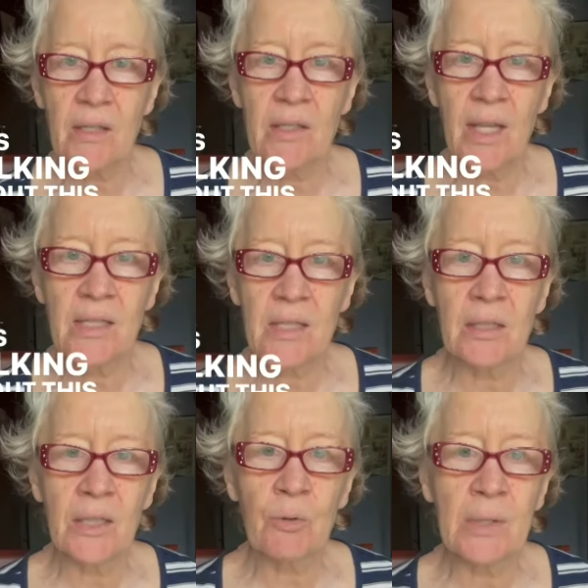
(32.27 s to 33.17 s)
that's
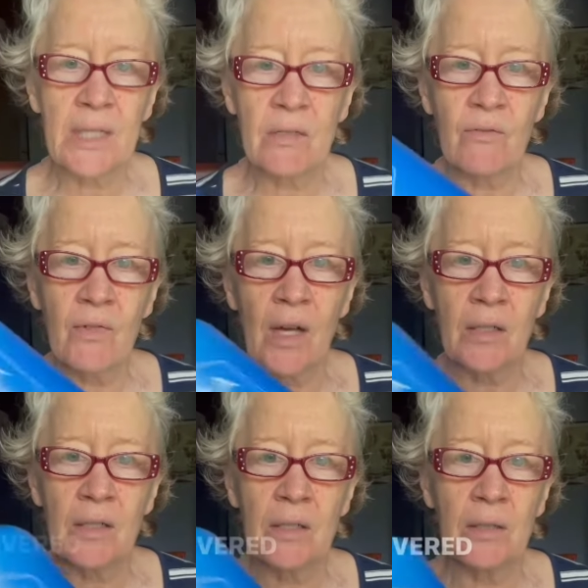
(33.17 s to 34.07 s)
literally de
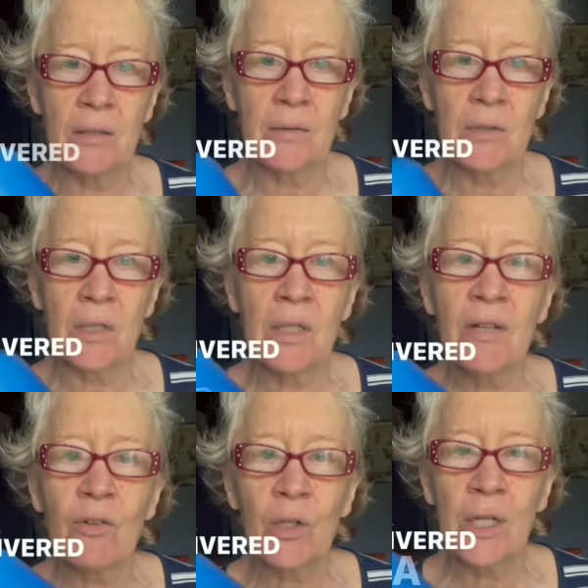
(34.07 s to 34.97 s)
de
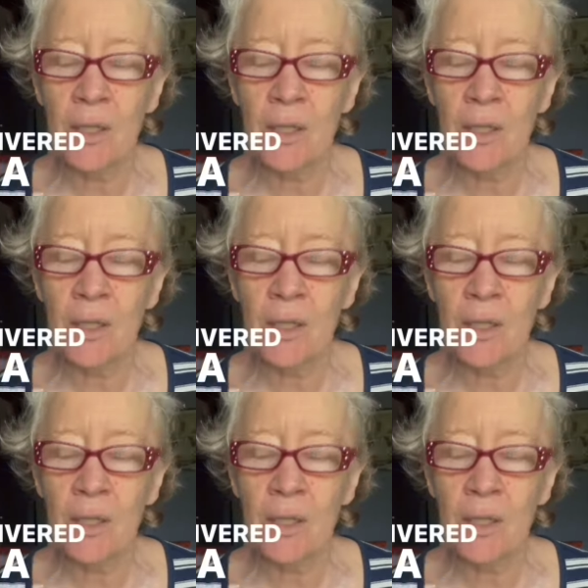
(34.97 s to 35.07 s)
delivered in a